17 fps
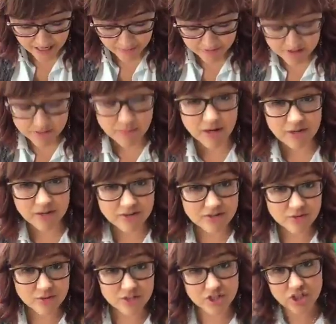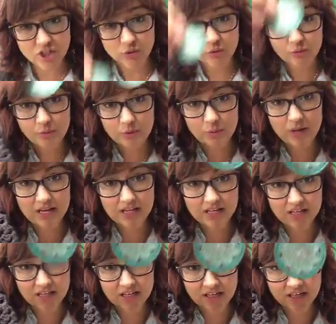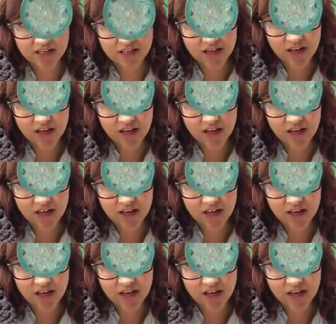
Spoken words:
Tomorrow's Twitch show we'll be making